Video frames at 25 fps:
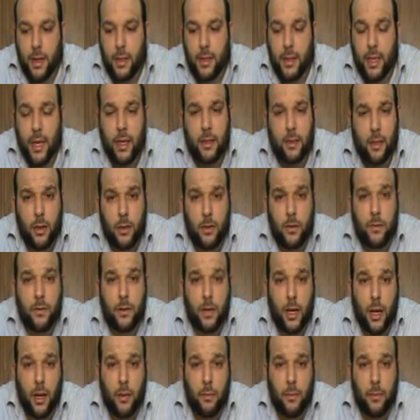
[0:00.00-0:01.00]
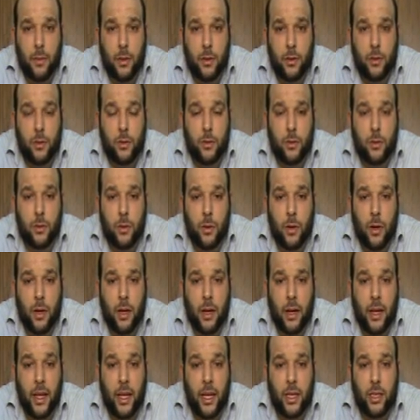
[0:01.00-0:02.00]
it takes a lot of time to
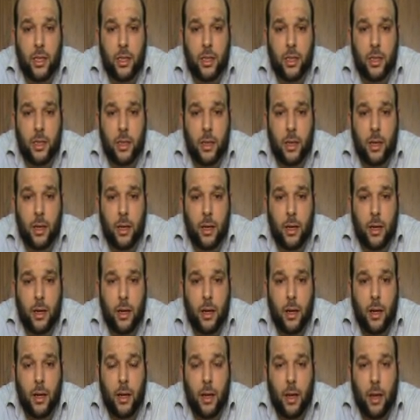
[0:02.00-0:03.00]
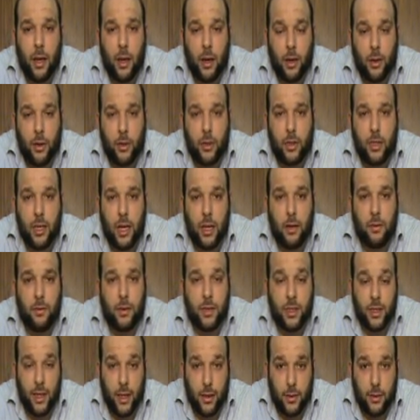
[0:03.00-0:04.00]
reach a good kind
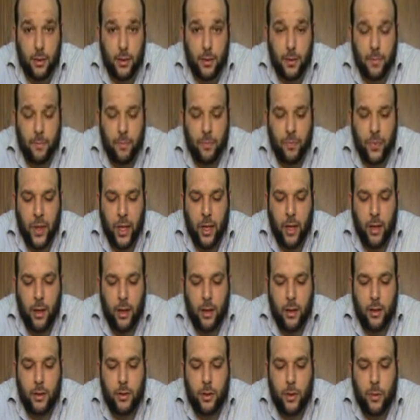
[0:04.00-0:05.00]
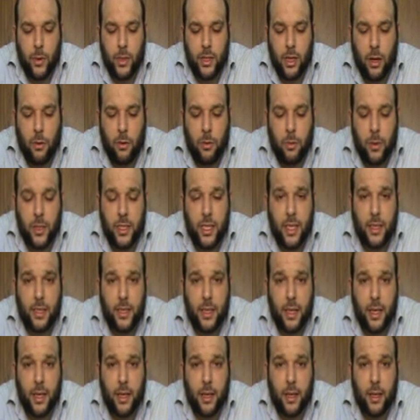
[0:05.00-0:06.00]
of result. So what I will
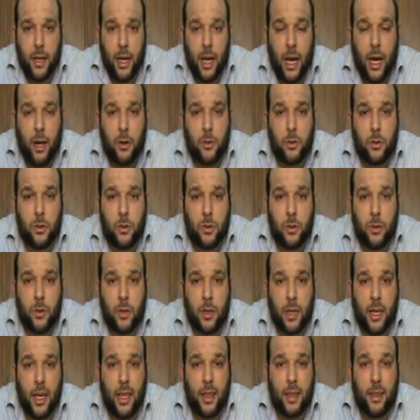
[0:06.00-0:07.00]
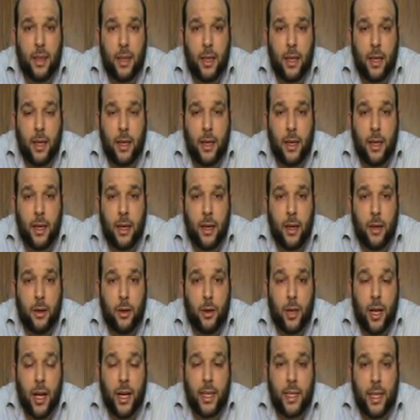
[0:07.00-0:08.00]
present here, how to get the
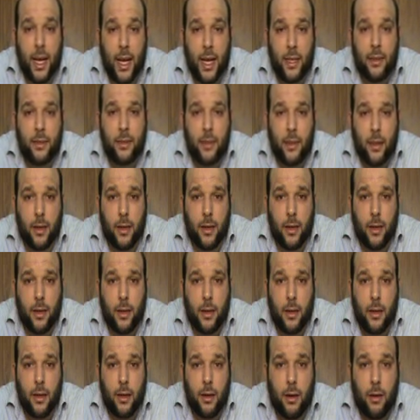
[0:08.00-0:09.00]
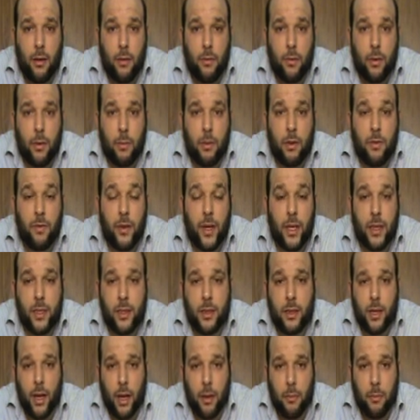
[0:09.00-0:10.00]
correct answer from the
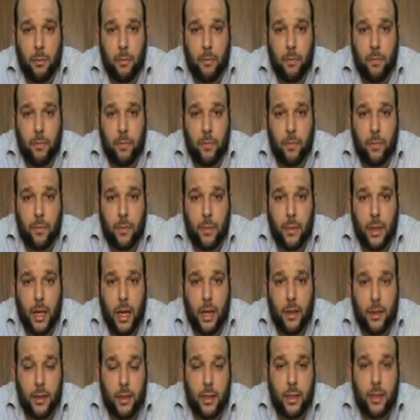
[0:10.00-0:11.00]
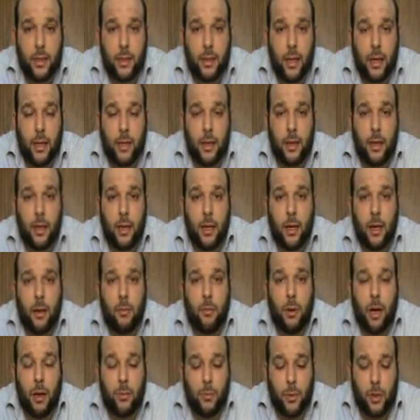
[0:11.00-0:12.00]
first time. And this is done
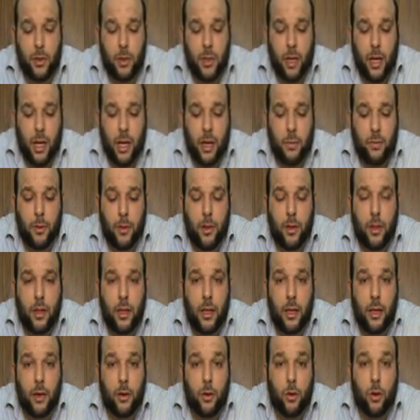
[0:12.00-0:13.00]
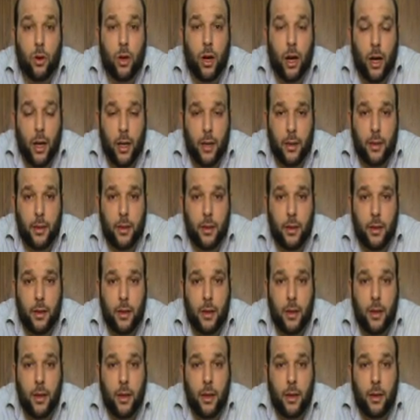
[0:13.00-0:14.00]
by pondering upon the Quran,
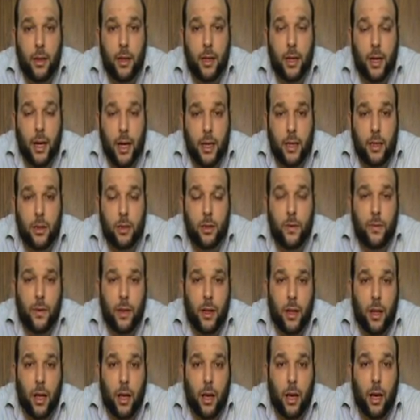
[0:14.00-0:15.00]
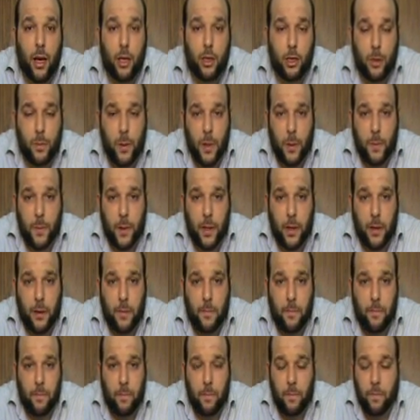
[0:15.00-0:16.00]
the guidance of Allah God to people.